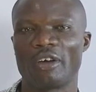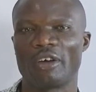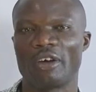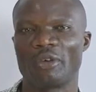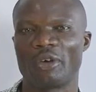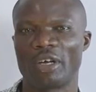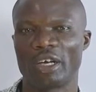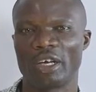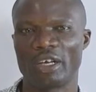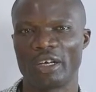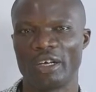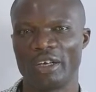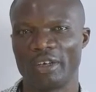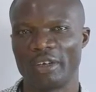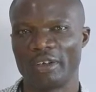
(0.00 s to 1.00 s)

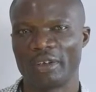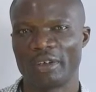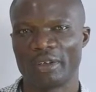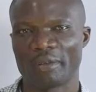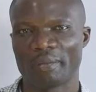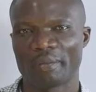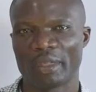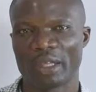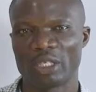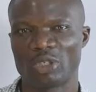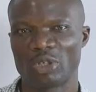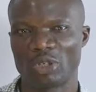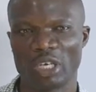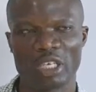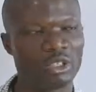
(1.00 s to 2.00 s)
100.
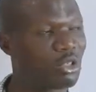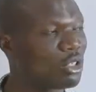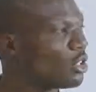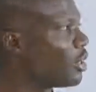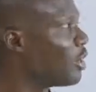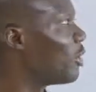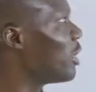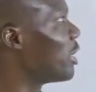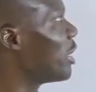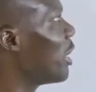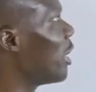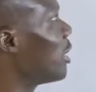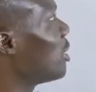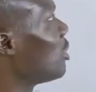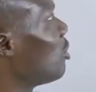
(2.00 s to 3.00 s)
So that's what I want
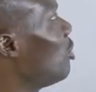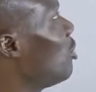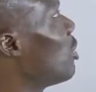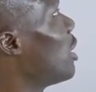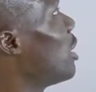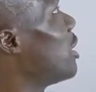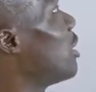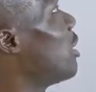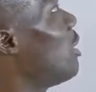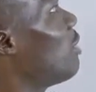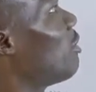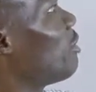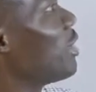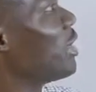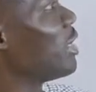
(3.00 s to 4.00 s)
us to look at.
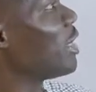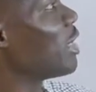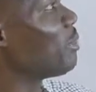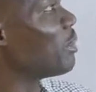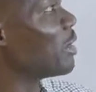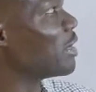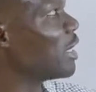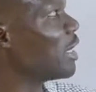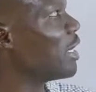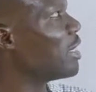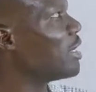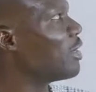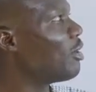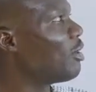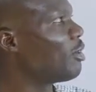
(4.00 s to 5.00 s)
Finding a
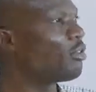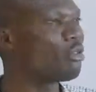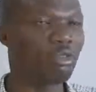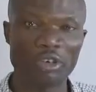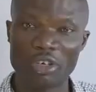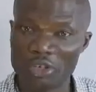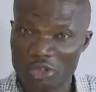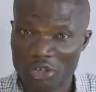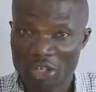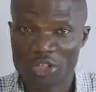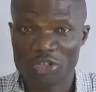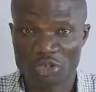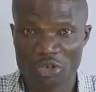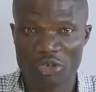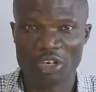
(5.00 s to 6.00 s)
percentage of what you are
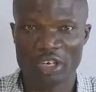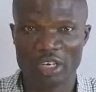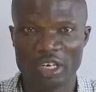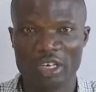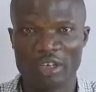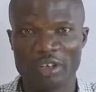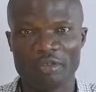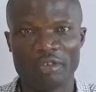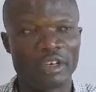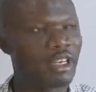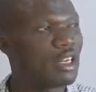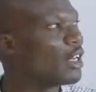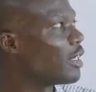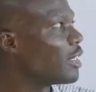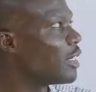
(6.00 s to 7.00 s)
scoring, like even in a